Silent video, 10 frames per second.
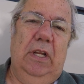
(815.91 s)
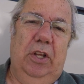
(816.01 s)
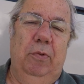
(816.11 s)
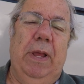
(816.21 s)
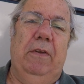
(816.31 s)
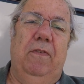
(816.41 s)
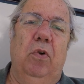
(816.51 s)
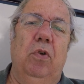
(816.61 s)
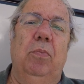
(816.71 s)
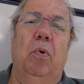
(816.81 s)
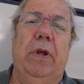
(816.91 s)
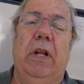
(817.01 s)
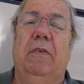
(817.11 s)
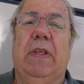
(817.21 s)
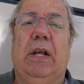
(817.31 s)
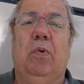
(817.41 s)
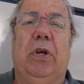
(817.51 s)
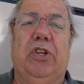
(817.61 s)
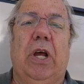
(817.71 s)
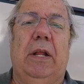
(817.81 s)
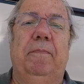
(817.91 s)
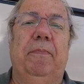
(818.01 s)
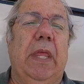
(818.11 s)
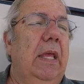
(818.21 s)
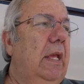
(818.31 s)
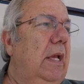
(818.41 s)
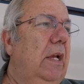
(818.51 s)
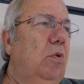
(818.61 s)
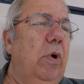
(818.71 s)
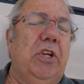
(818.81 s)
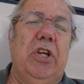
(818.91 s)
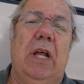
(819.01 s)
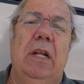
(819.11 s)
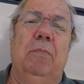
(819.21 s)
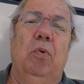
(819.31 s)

your main focal point of that quick shot. Quick shot number